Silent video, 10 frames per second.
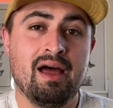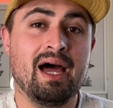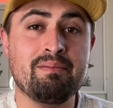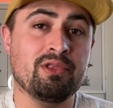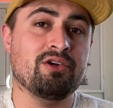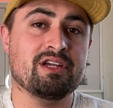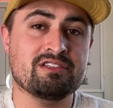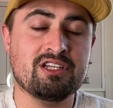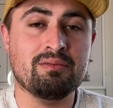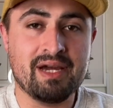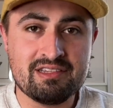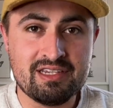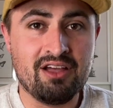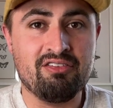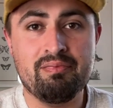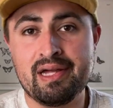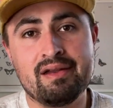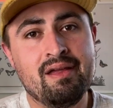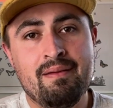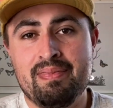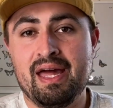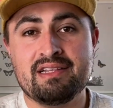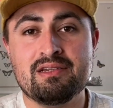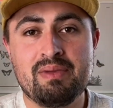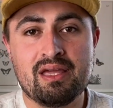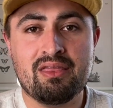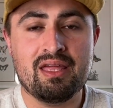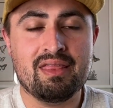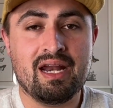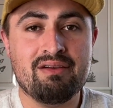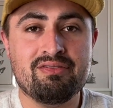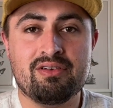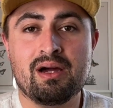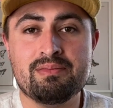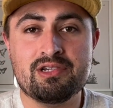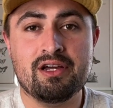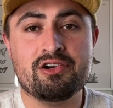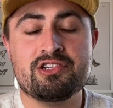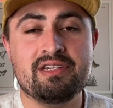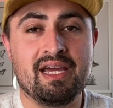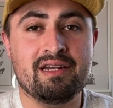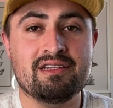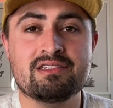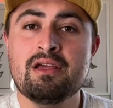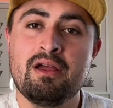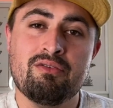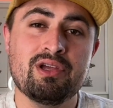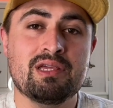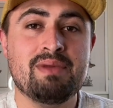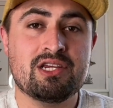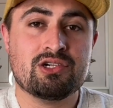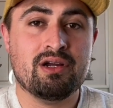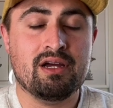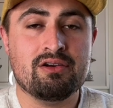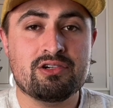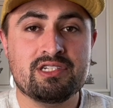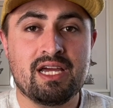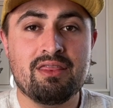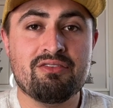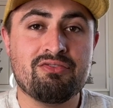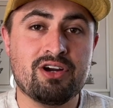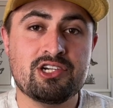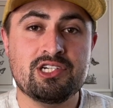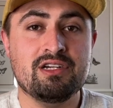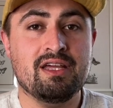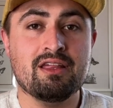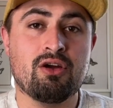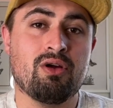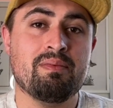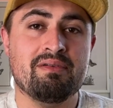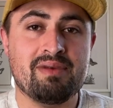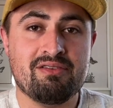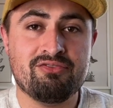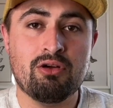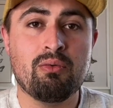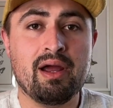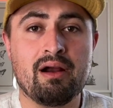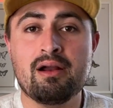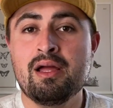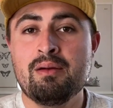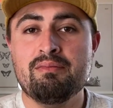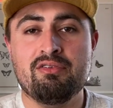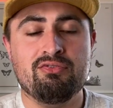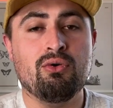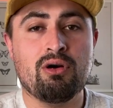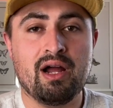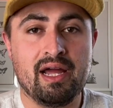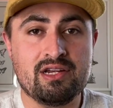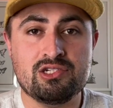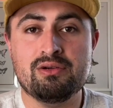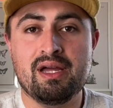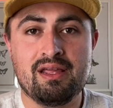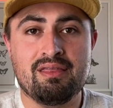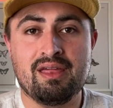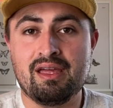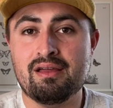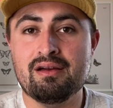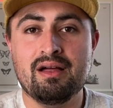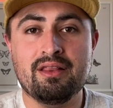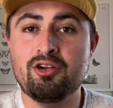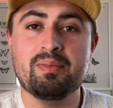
I'm learning still myself, but that's a big thing that I've come to understand is really make sure I understand the friction and the grip of my footwear before I do anything a little